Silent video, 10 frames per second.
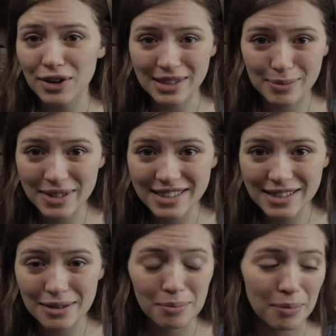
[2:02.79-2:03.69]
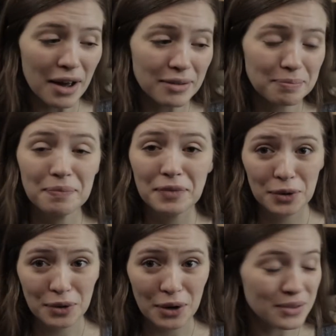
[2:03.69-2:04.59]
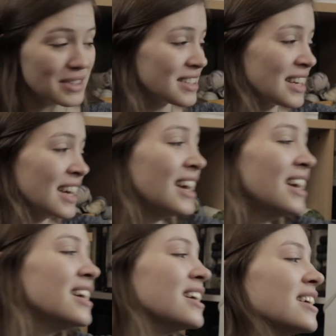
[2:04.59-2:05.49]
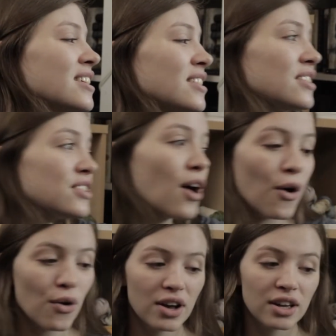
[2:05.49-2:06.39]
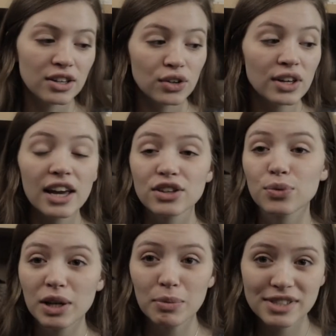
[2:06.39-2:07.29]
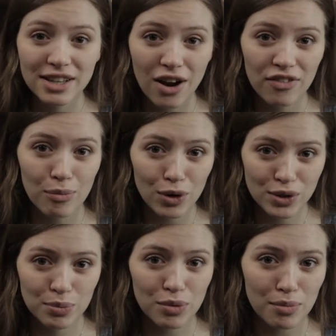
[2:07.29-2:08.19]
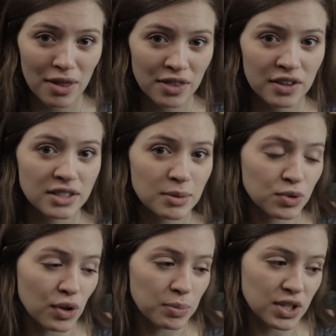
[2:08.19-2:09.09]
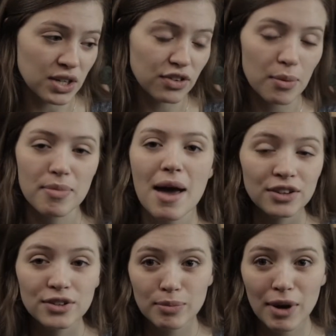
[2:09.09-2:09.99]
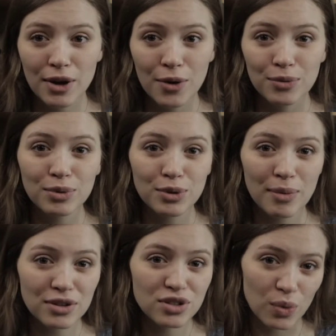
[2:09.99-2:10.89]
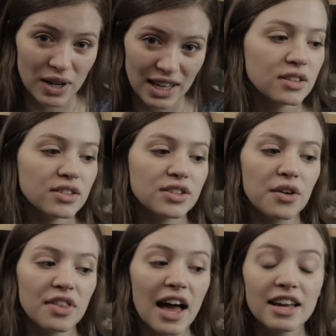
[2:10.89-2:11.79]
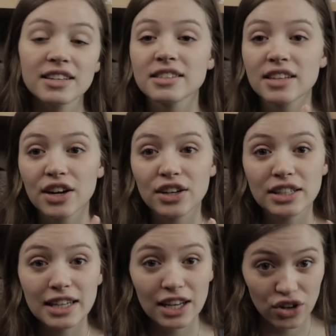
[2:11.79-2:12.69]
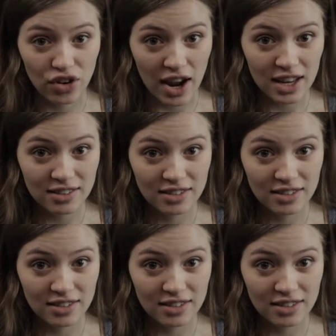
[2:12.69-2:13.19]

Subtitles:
Christmas, but who knows? So you can get 20% off a multiple month subscription from them using my code BlueMouse20. So that is their Knitcrate.